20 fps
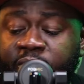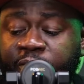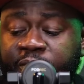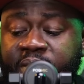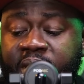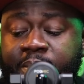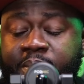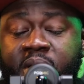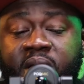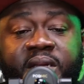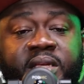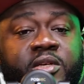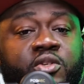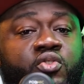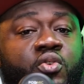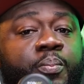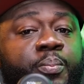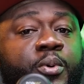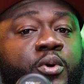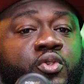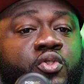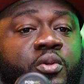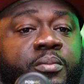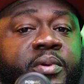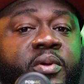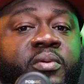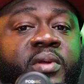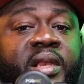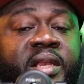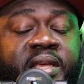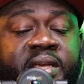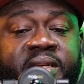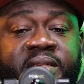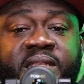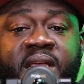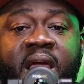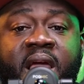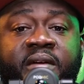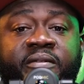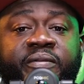the money is supposed to be
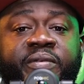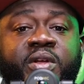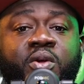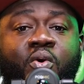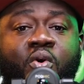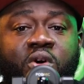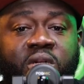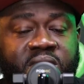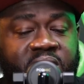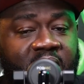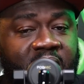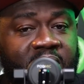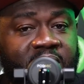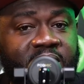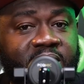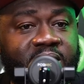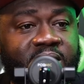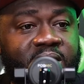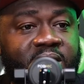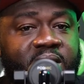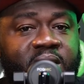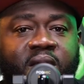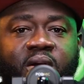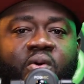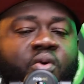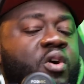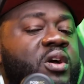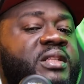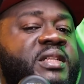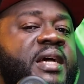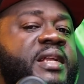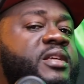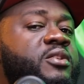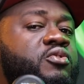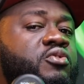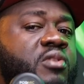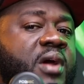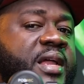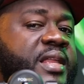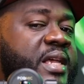released every quarter ni
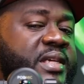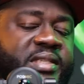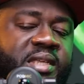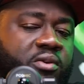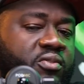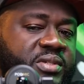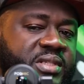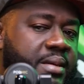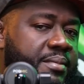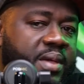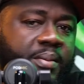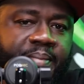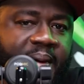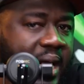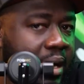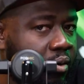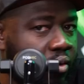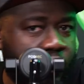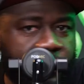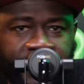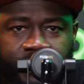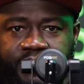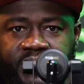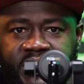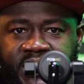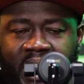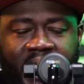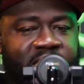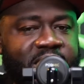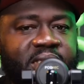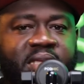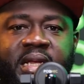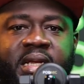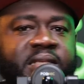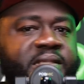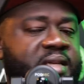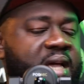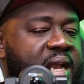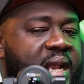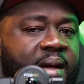drew and yes, I was me ba hobi bisa and san
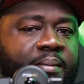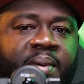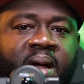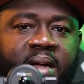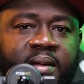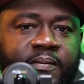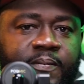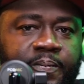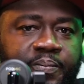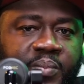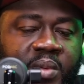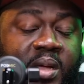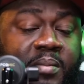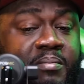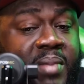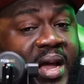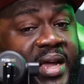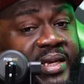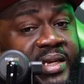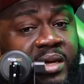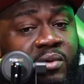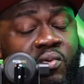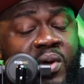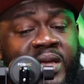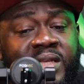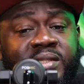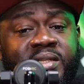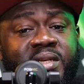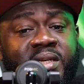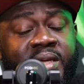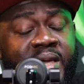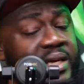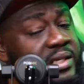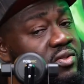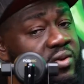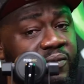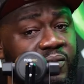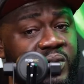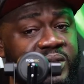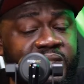is kanaba. But in the
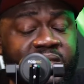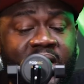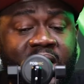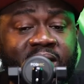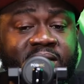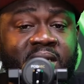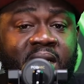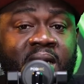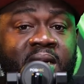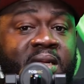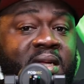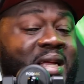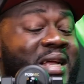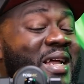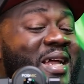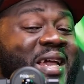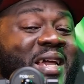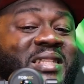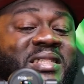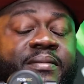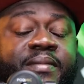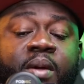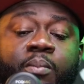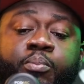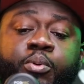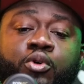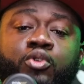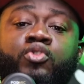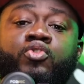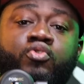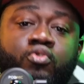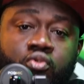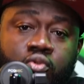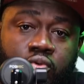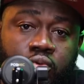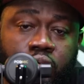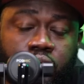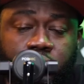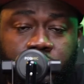case of Kwesi, it me bro so